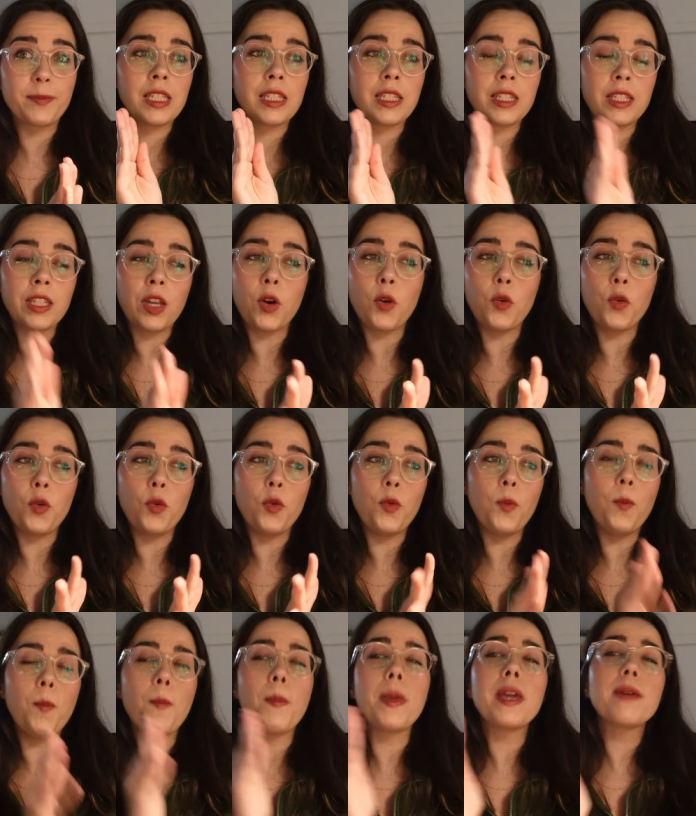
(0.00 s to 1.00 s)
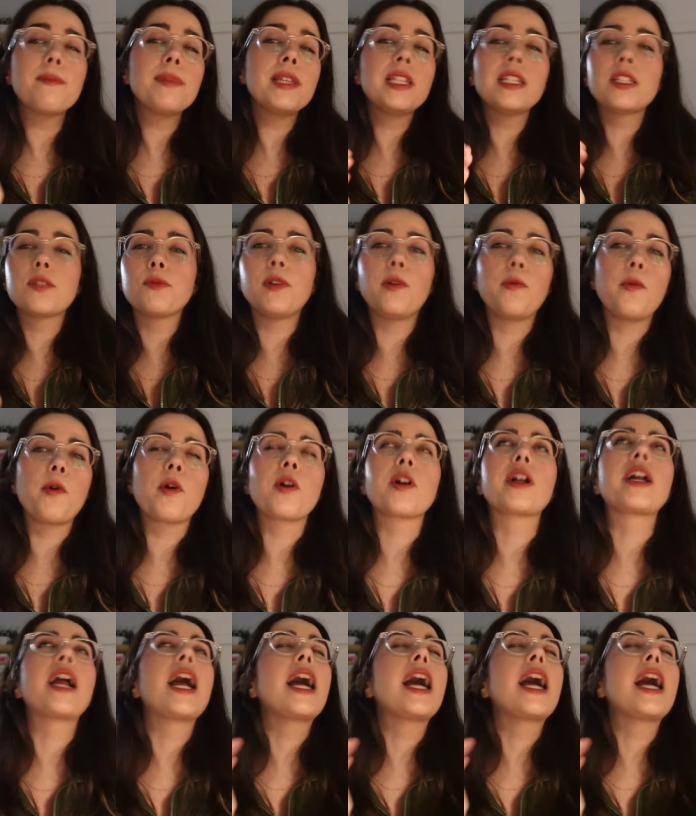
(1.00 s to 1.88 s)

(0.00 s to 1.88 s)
so maybe this will work.